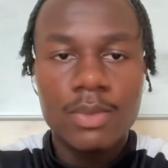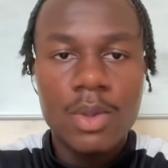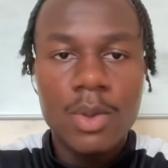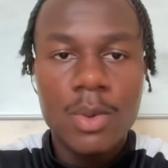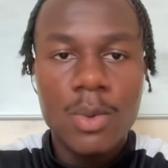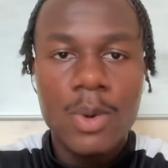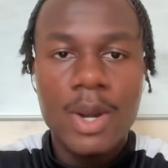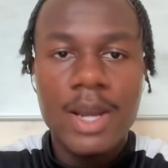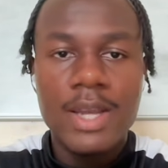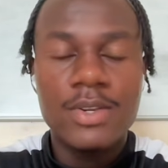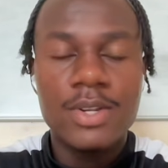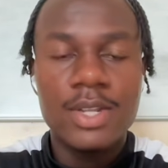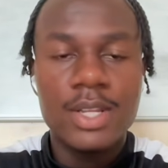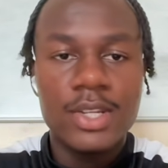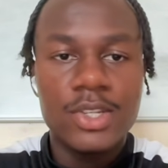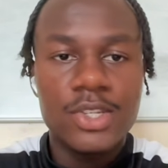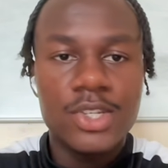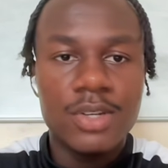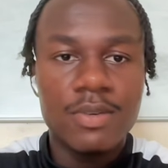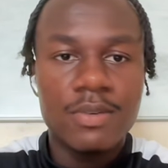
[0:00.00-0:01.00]
why you
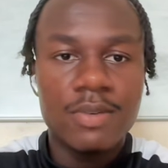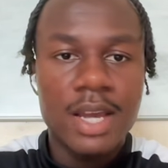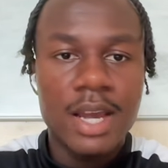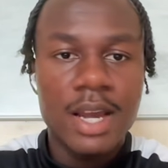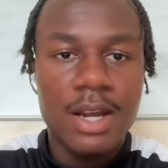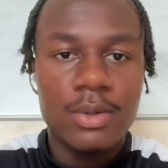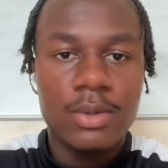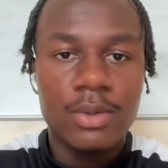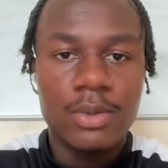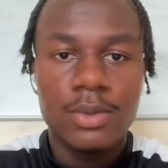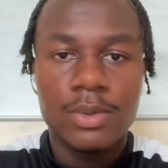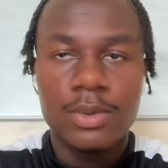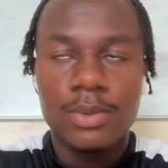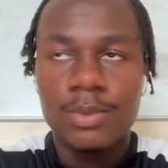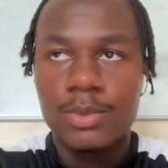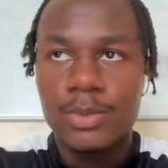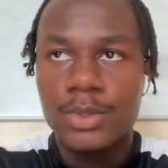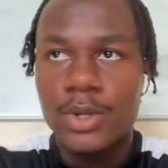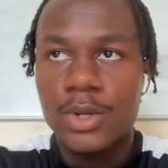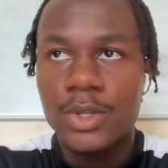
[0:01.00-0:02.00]
didn't achieve that, or,
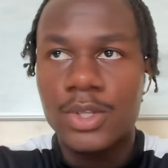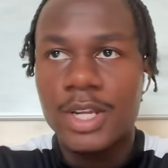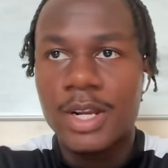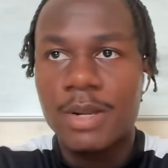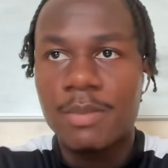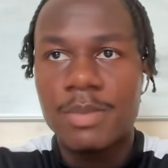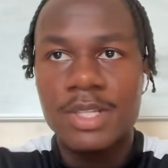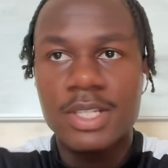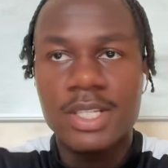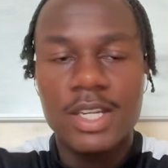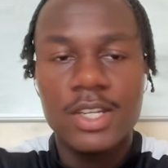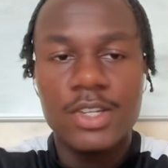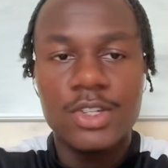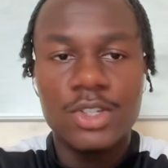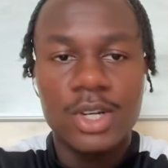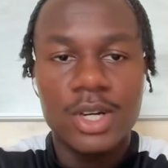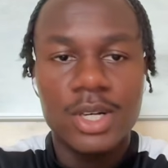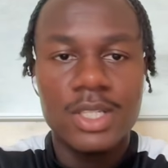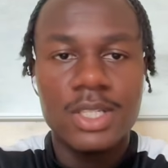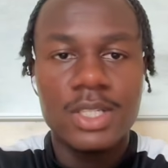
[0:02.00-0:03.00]
did I miss any
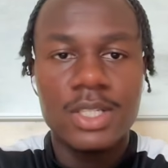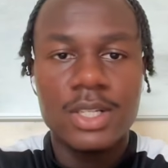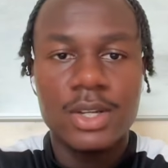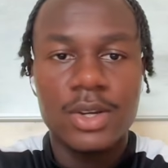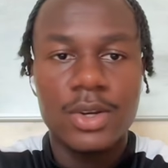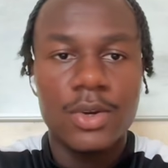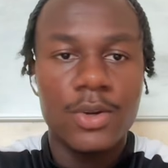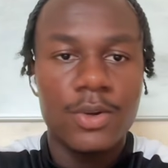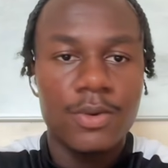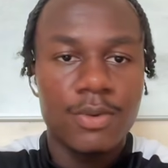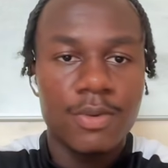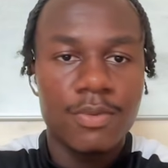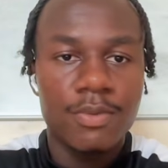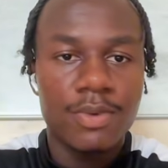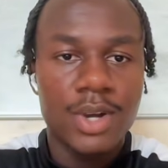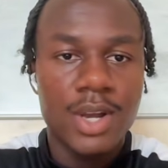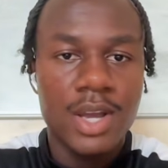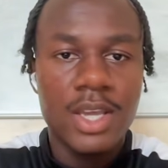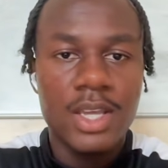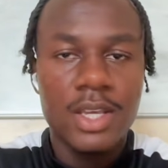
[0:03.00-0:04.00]
chances that could have
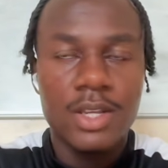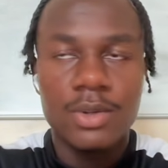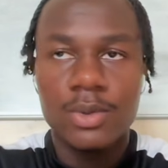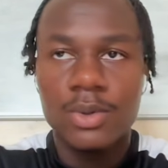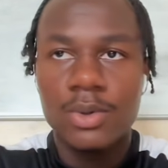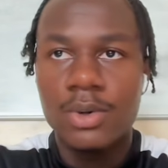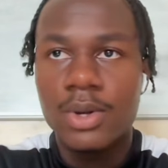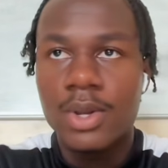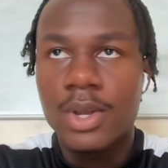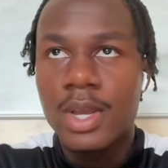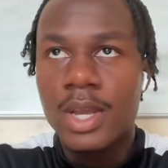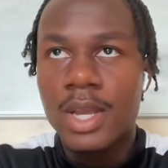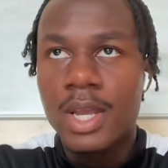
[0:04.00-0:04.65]
converted, or